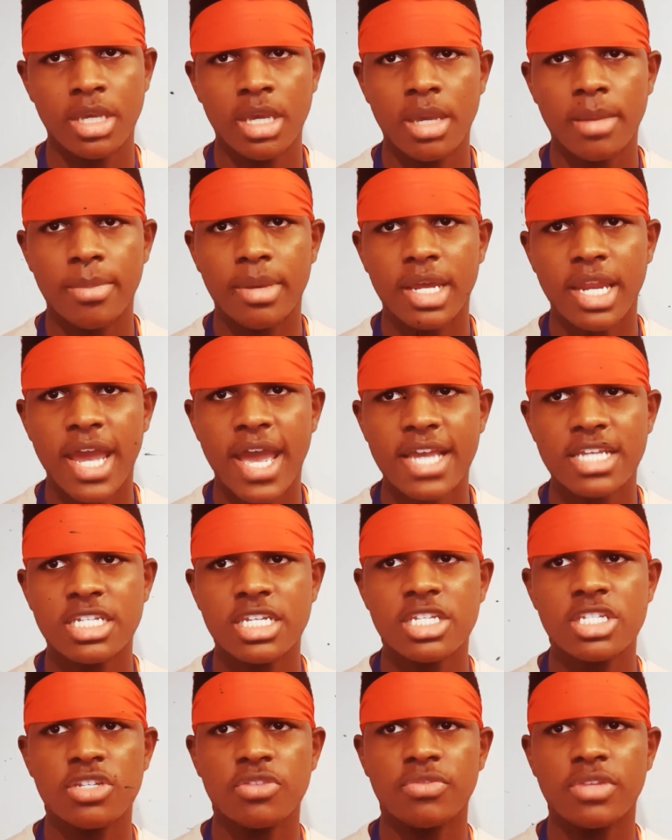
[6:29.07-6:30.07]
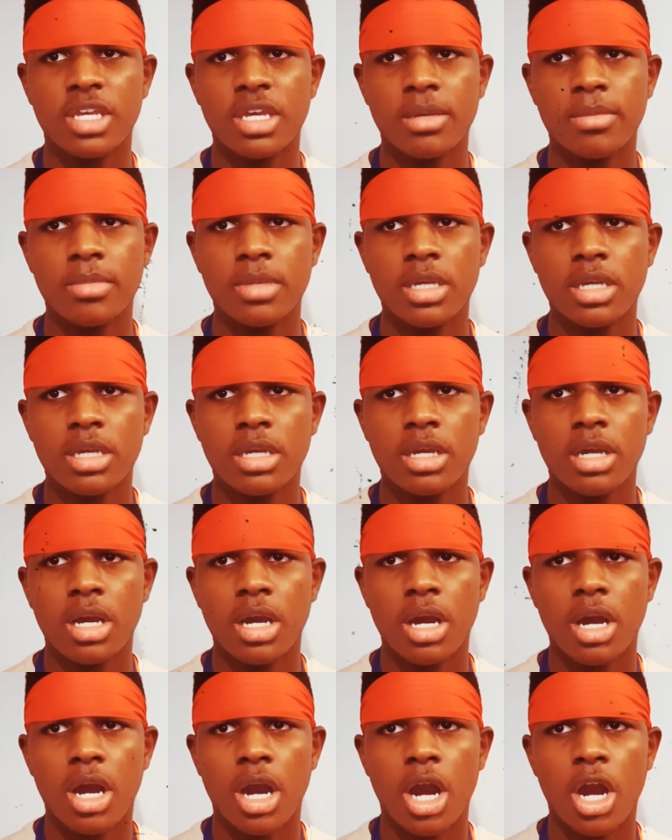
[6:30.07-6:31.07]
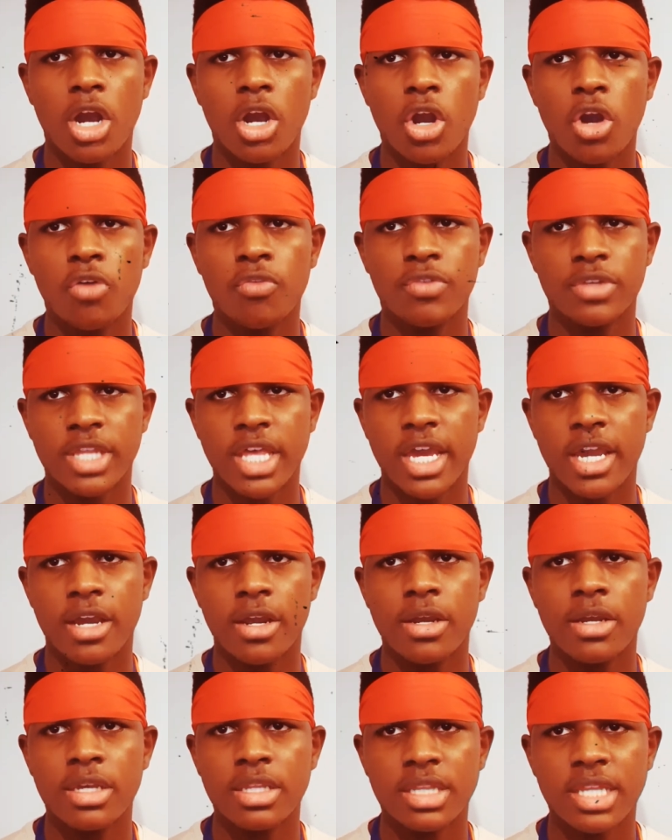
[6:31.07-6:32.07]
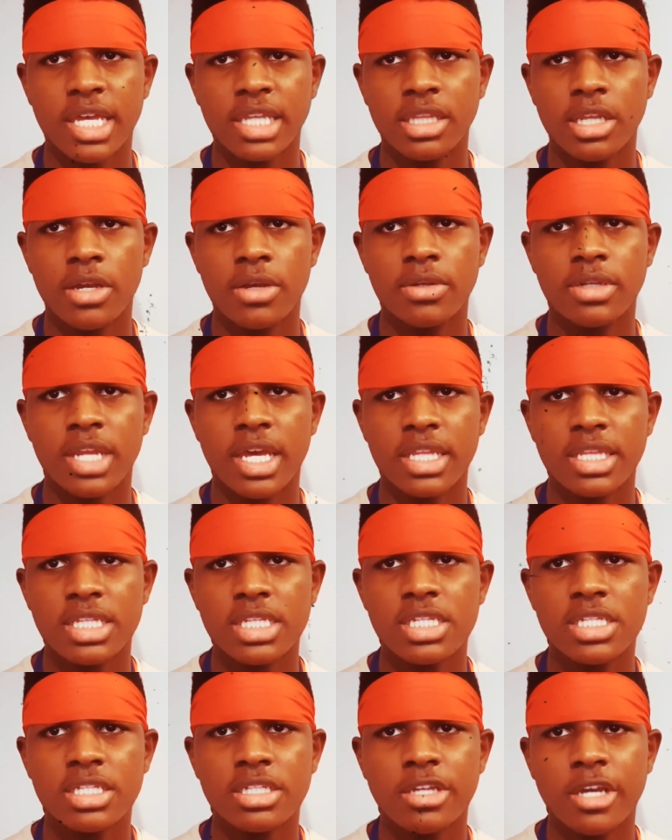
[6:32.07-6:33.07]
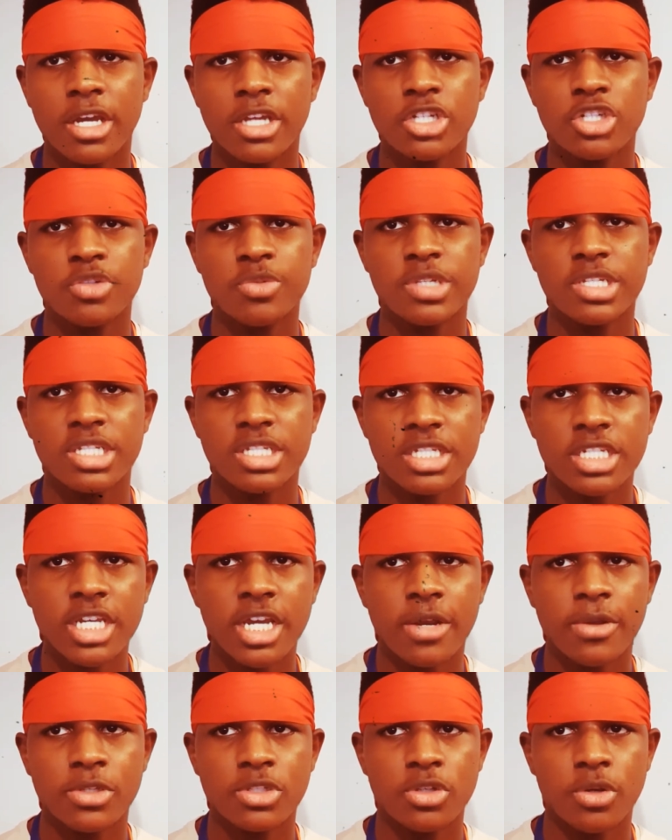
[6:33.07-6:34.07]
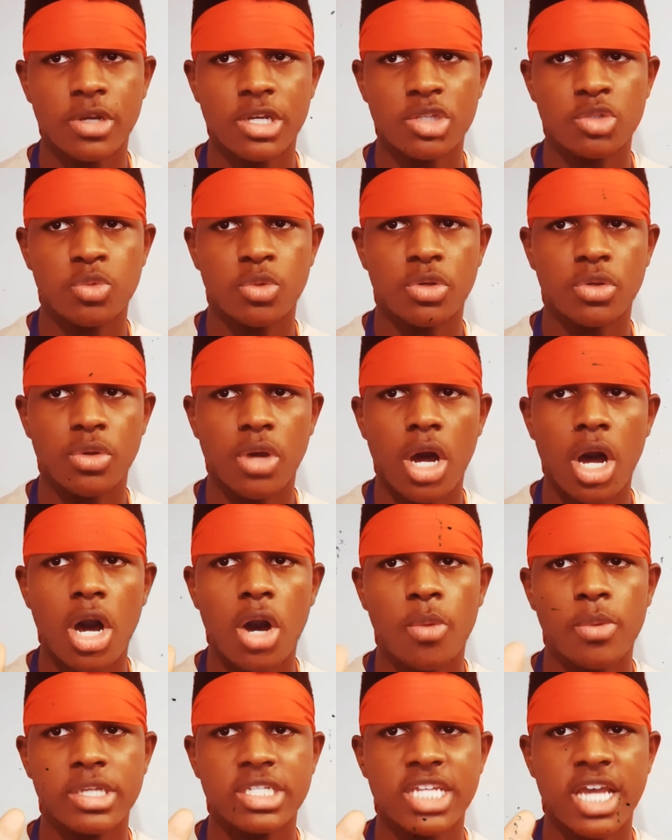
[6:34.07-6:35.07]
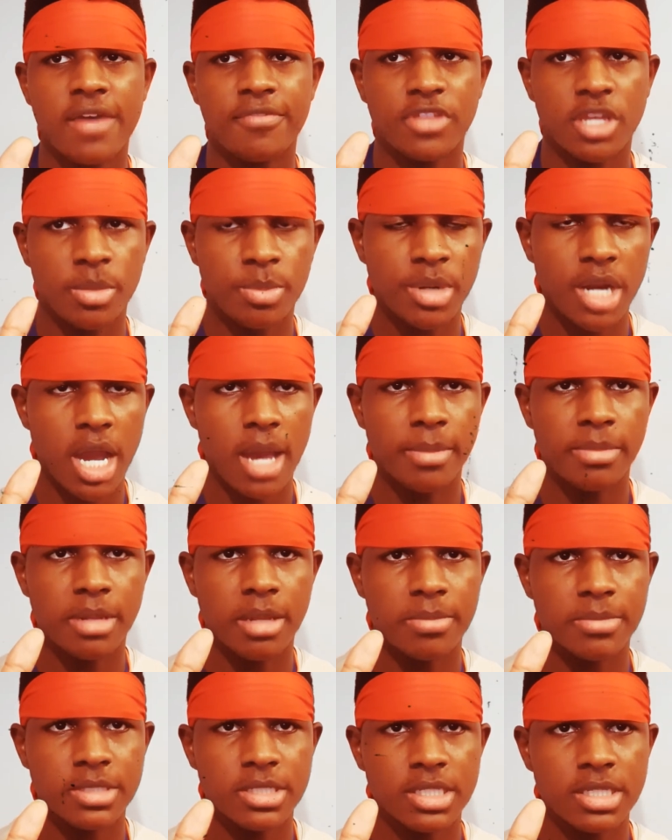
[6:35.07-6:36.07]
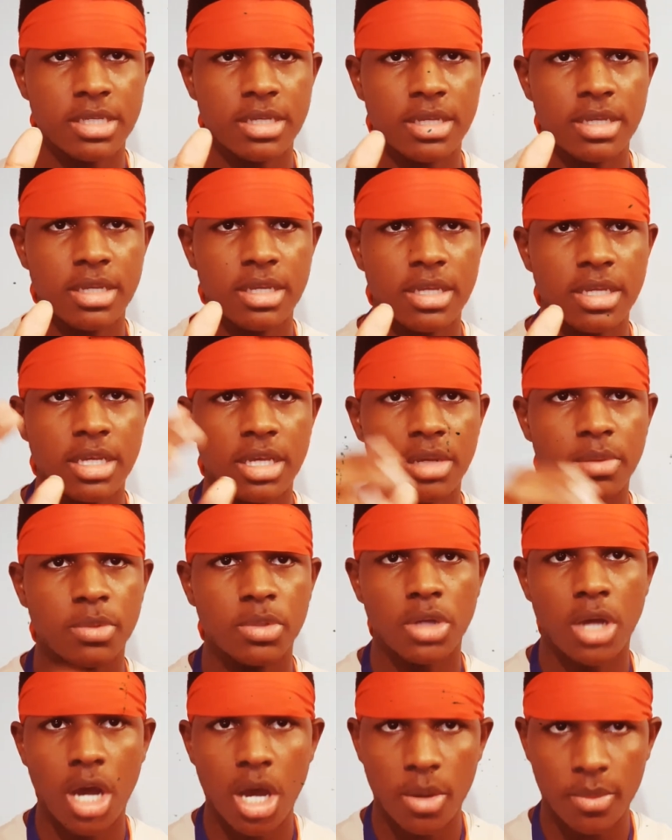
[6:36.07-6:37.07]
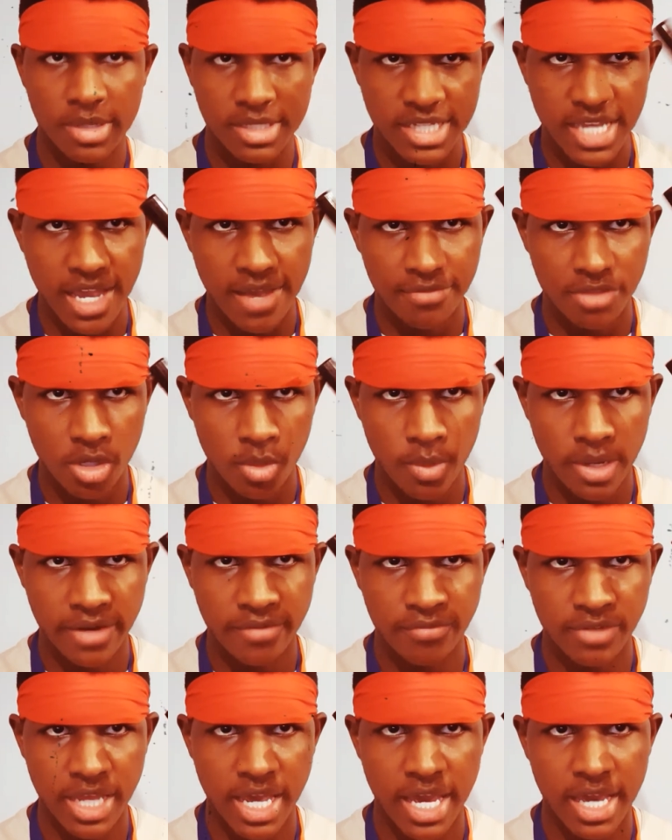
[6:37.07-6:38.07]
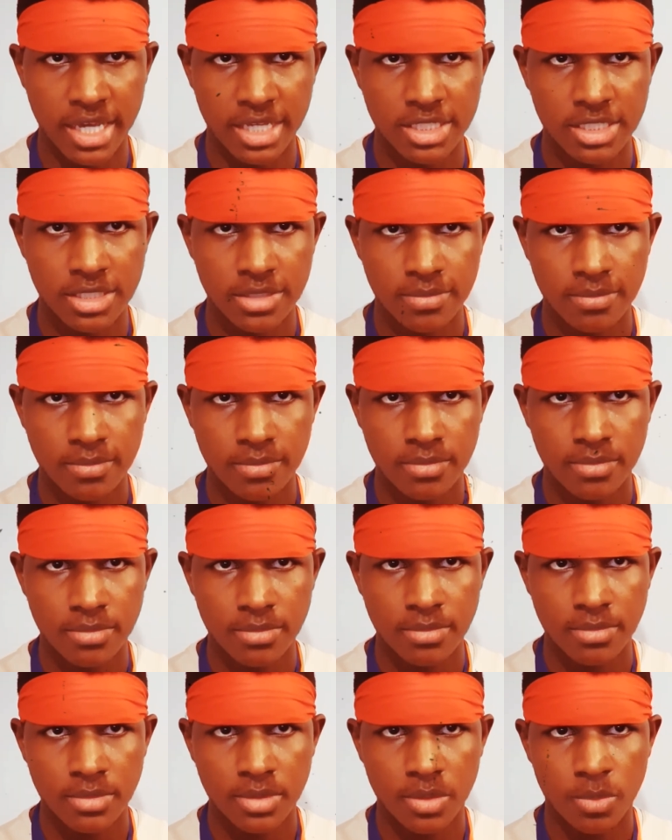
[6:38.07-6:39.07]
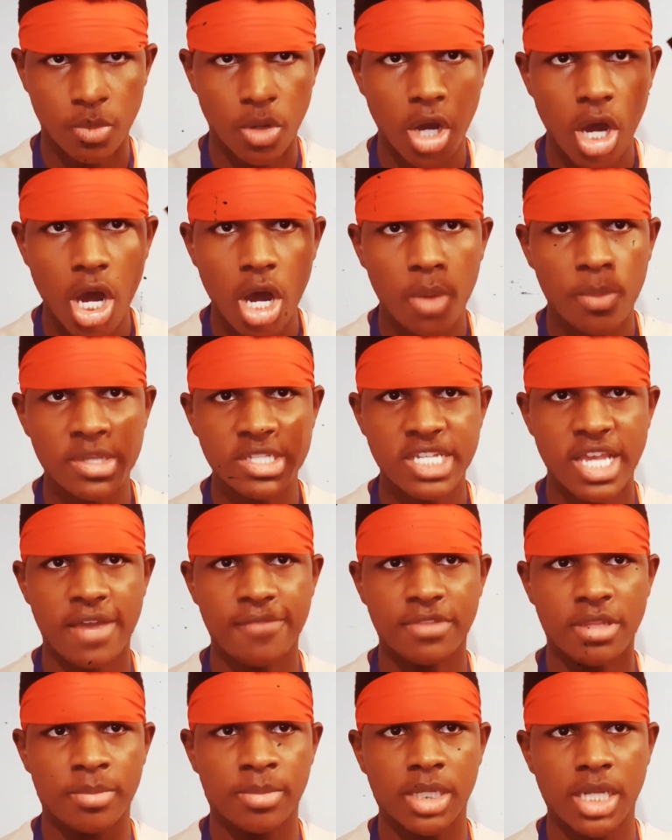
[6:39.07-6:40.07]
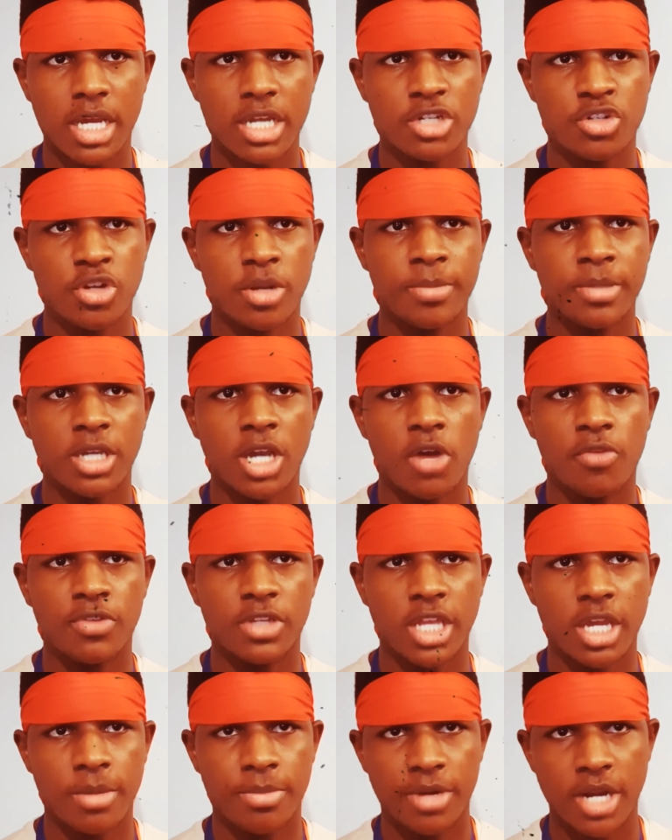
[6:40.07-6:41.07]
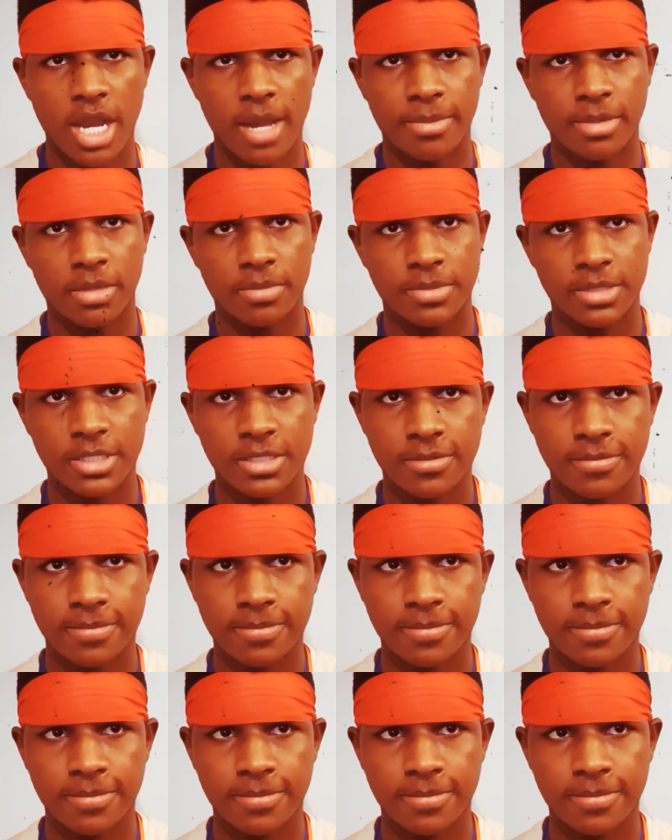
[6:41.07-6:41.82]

But as each of them are over there, they learn that these countries and territories will always have their problems and will always have their red flags, will always have the blood dripping over their problems.